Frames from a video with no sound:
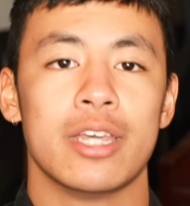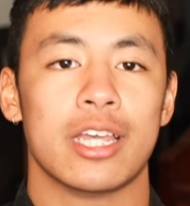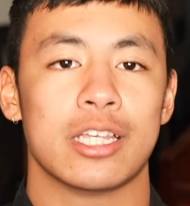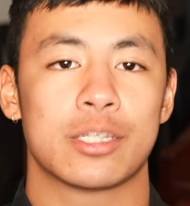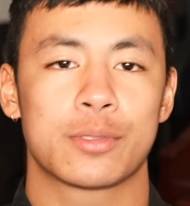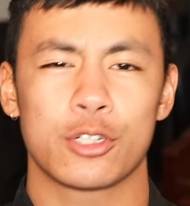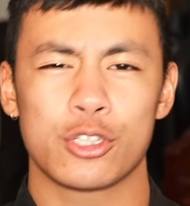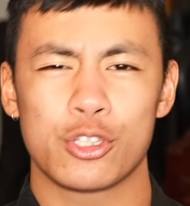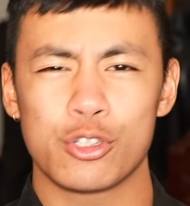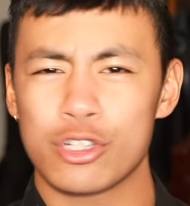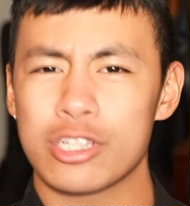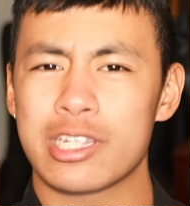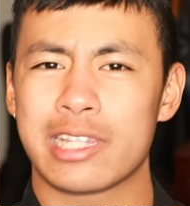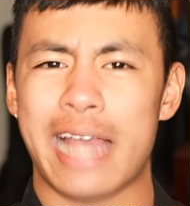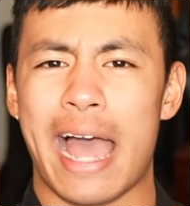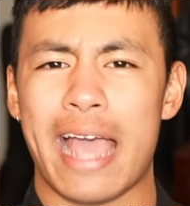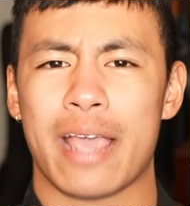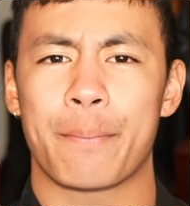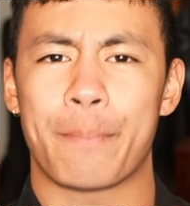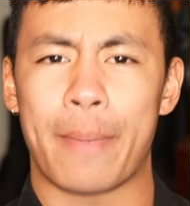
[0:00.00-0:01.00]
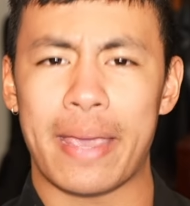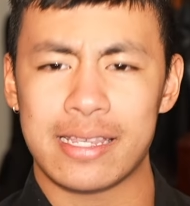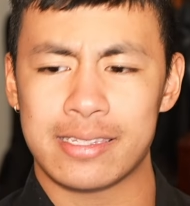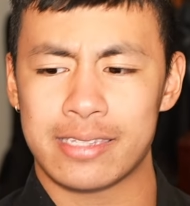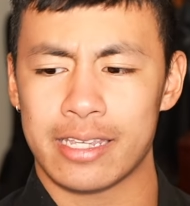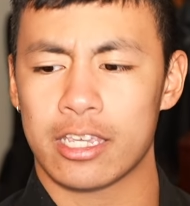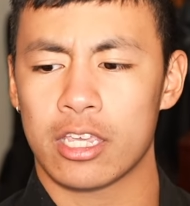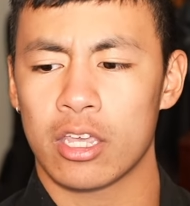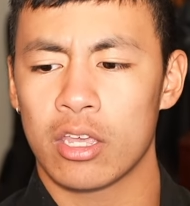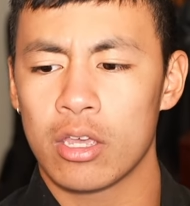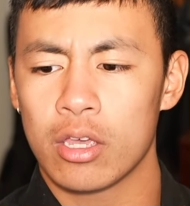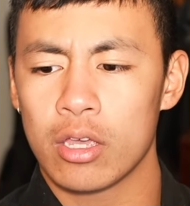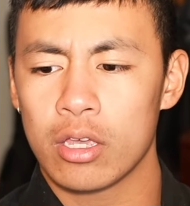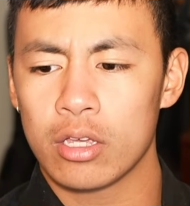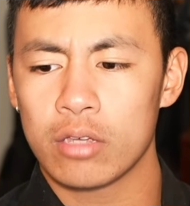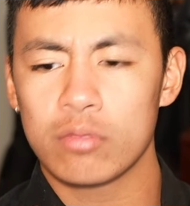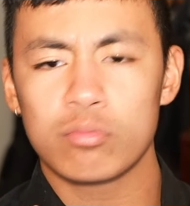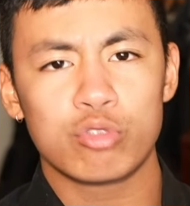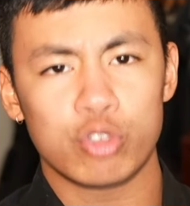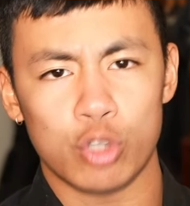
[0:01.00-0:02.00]
It's because you just lack basic
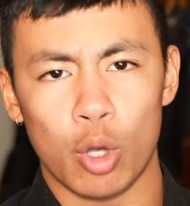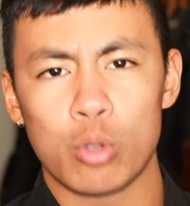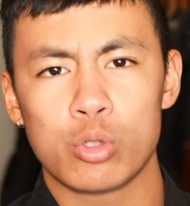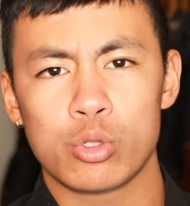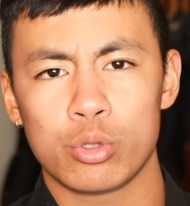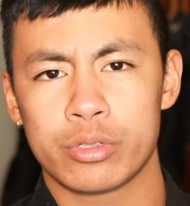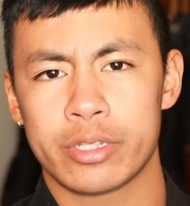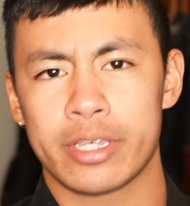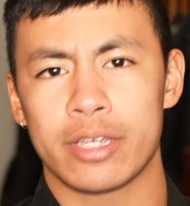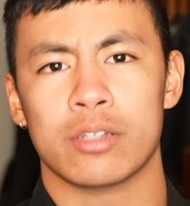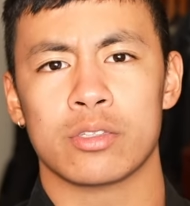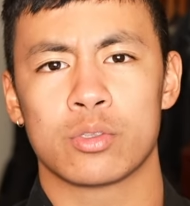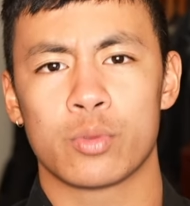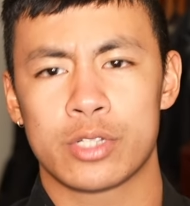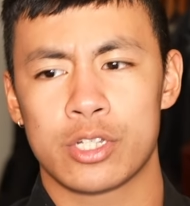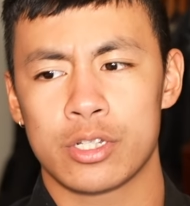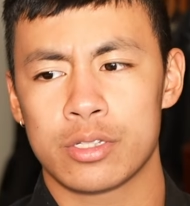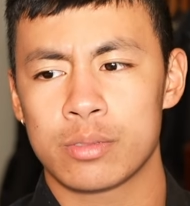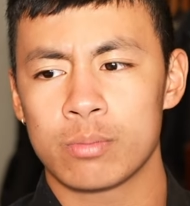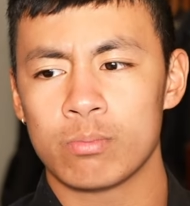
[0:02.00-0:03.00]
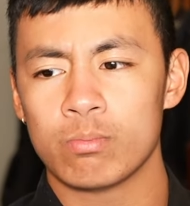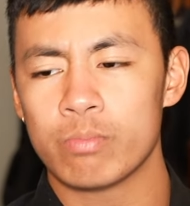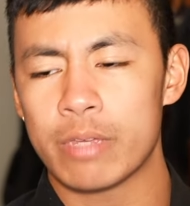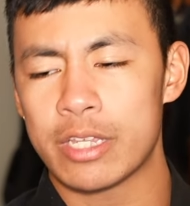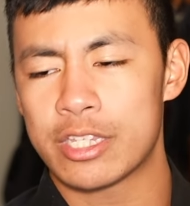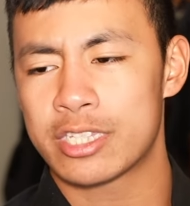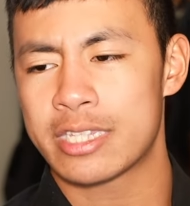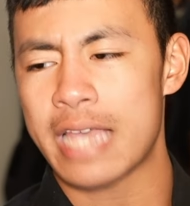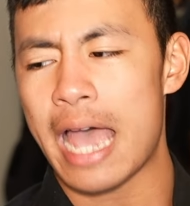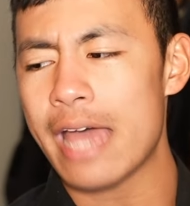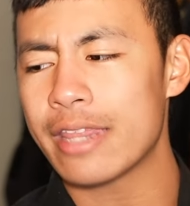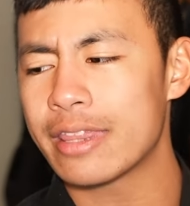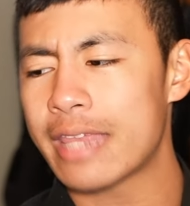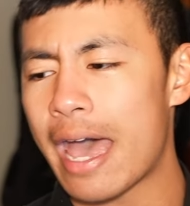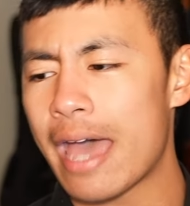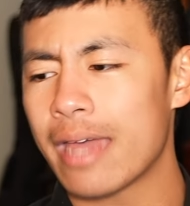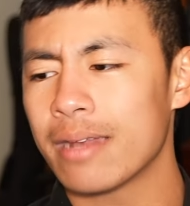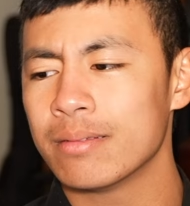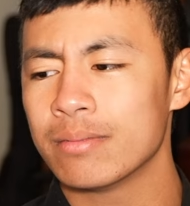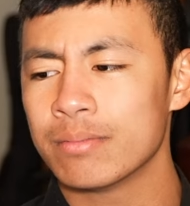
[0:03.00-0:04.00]
social skills, which is, it's sad
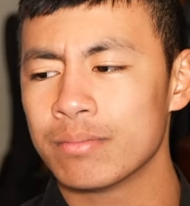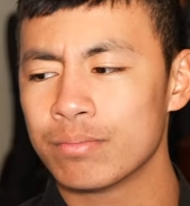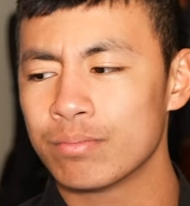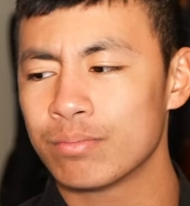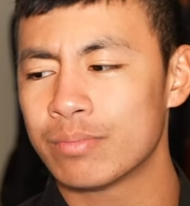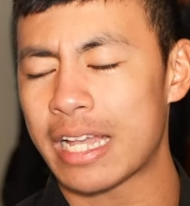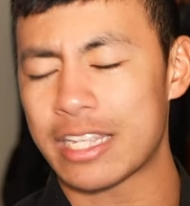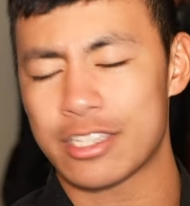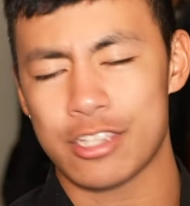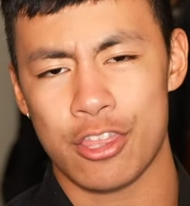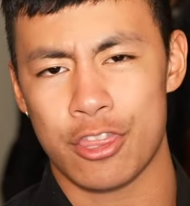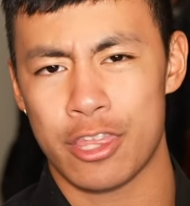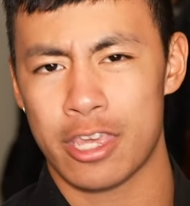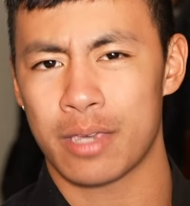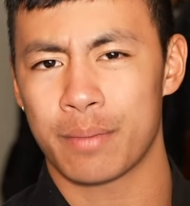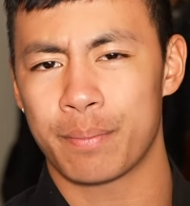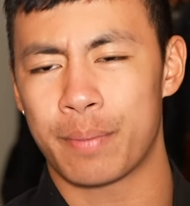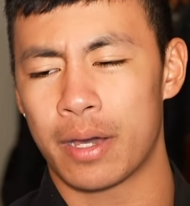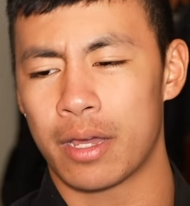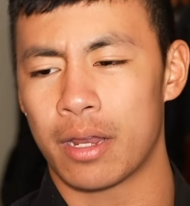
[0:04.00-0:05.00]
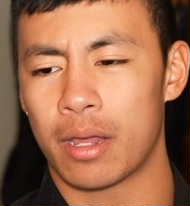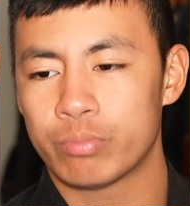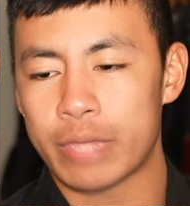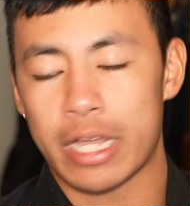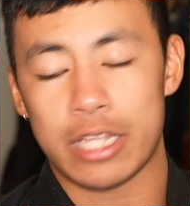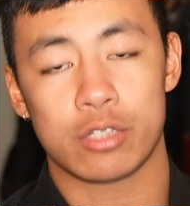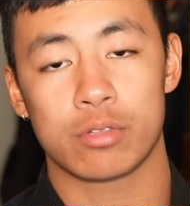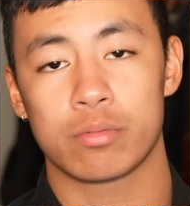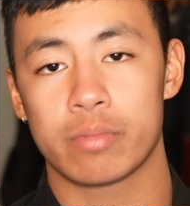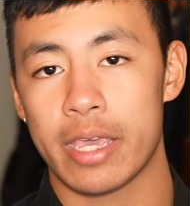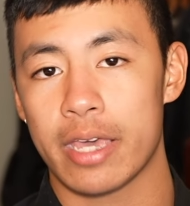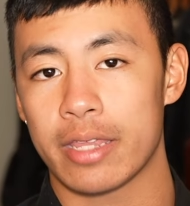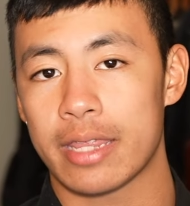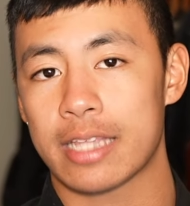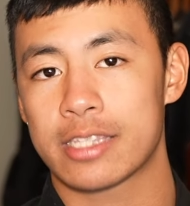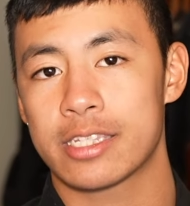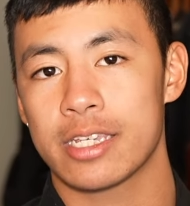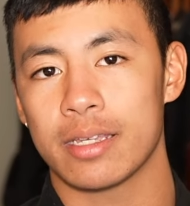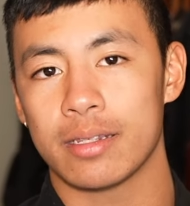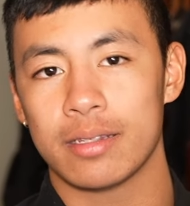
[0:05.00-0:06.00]
that that's a thing, but that's
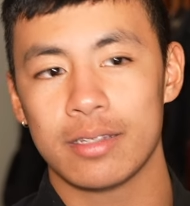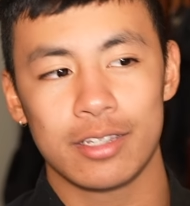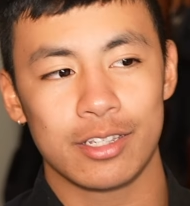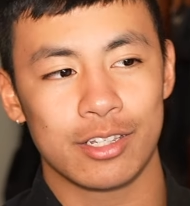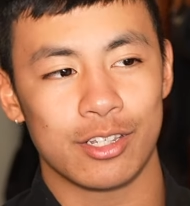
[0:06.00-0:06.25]
it.